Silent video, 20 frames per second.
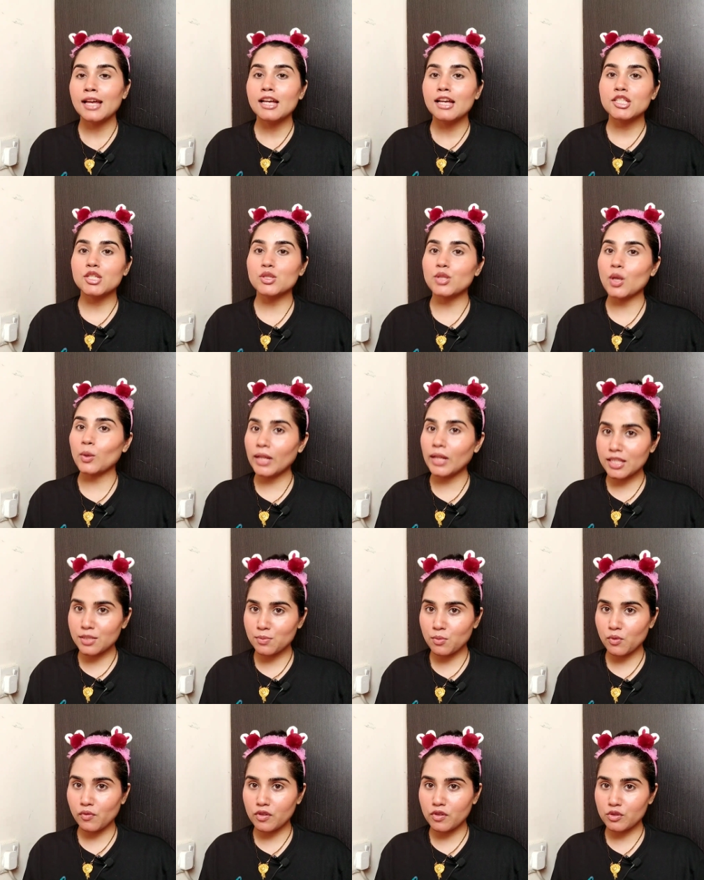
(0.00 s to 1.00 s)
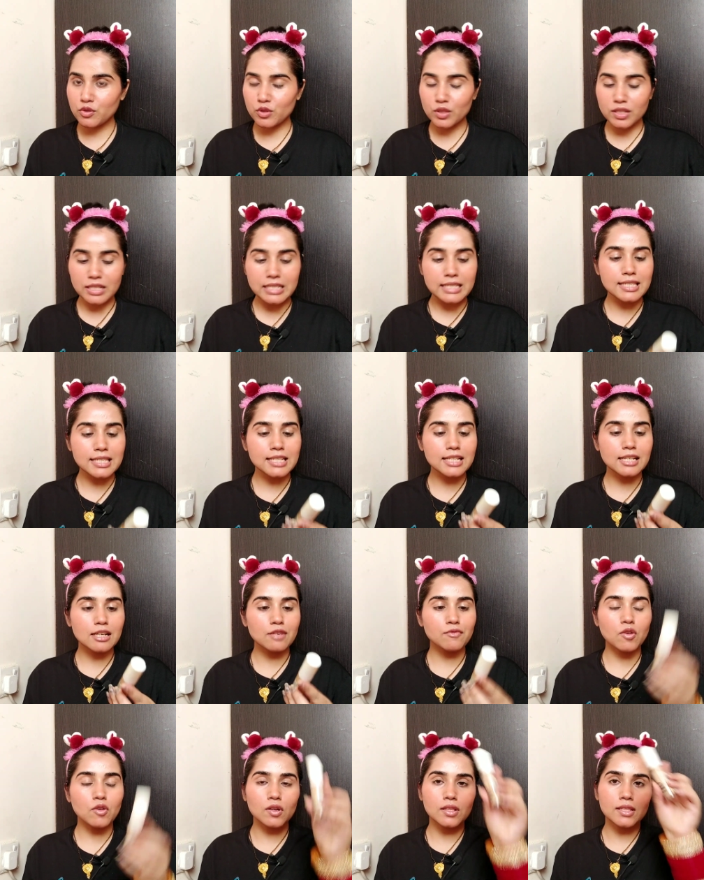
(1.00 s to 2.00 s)
So now let's move on to the concealer.
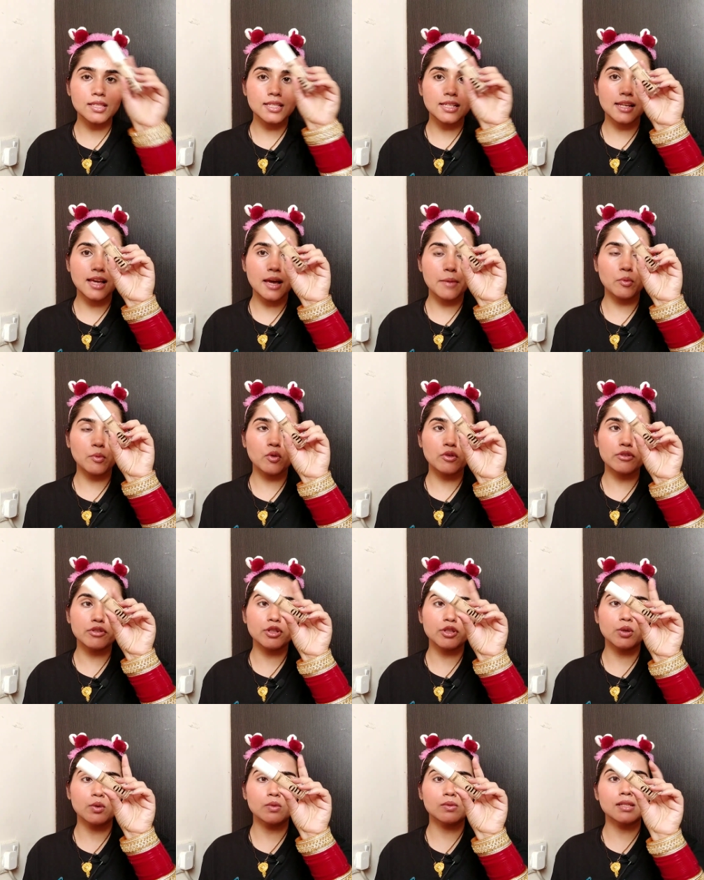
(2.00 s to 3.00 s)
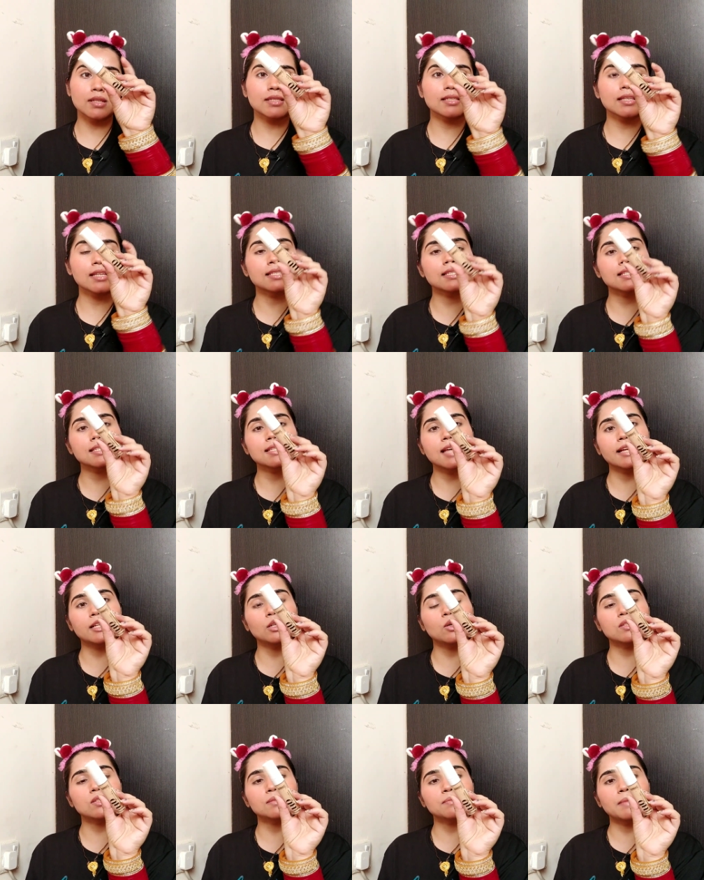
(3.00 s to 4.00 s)
For concealer, I'm going to use this Inside
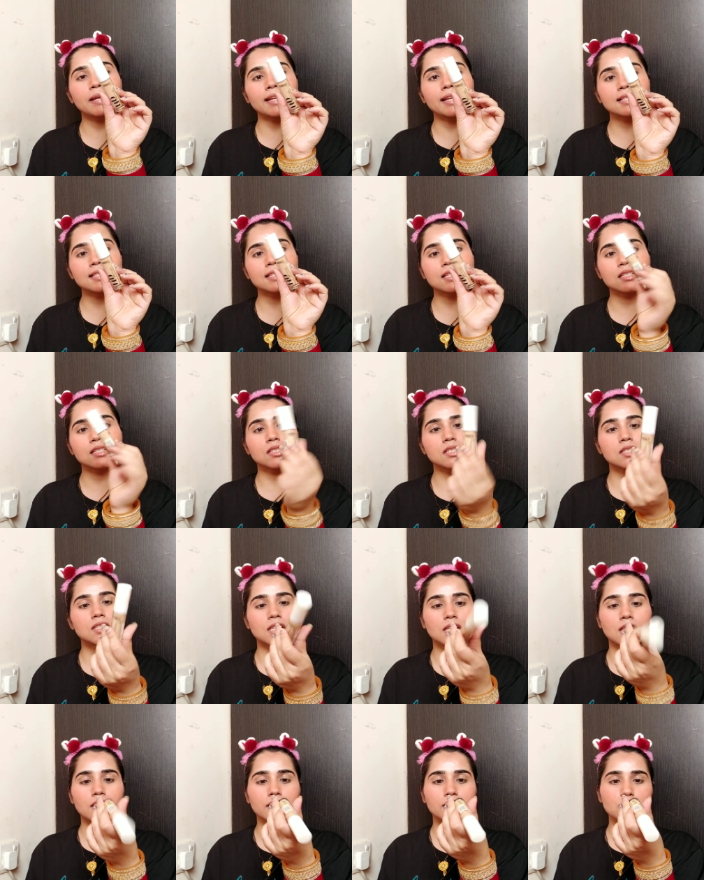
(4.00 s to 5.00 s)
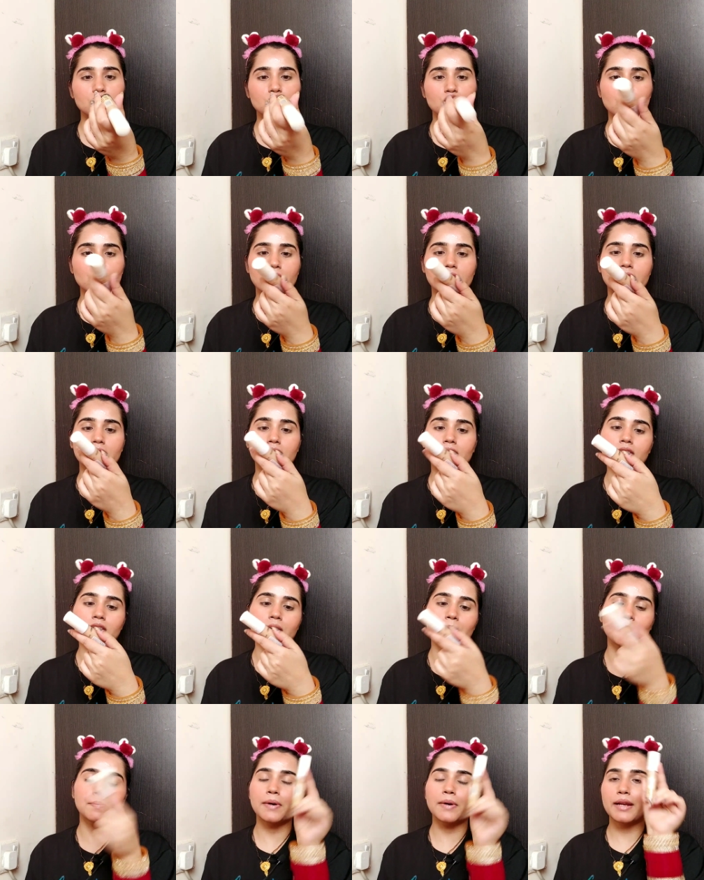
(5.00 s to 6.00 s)
Cosmetics concealer in the shade
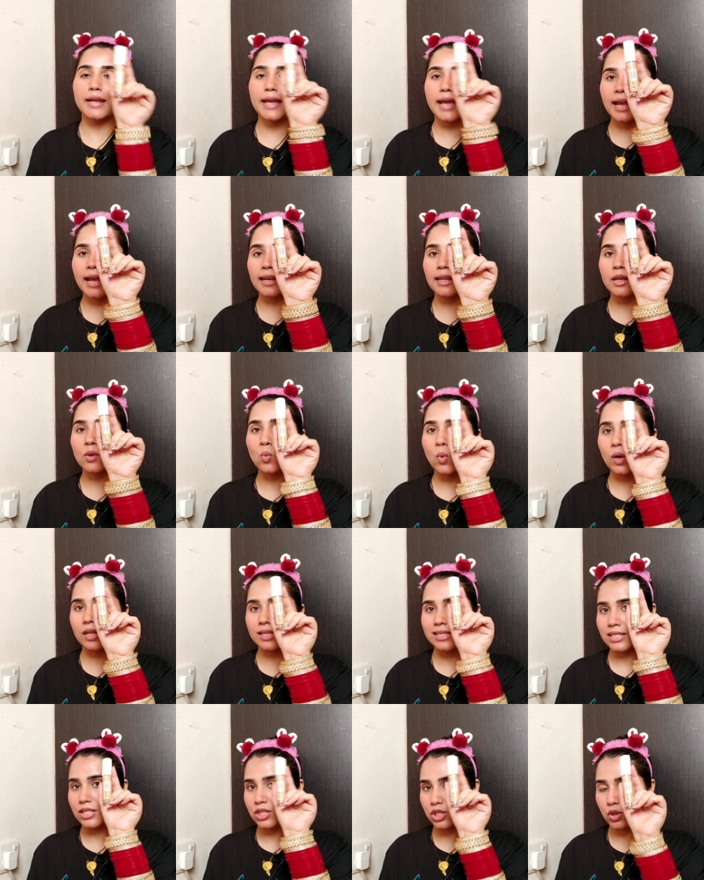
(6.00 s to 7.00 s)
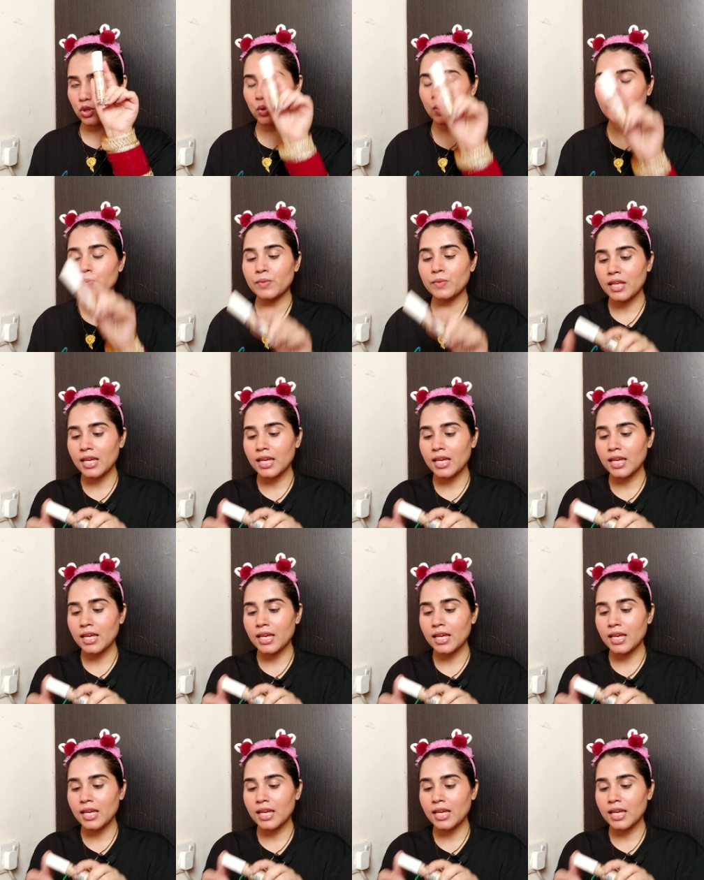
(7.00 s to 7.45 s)
number LN10.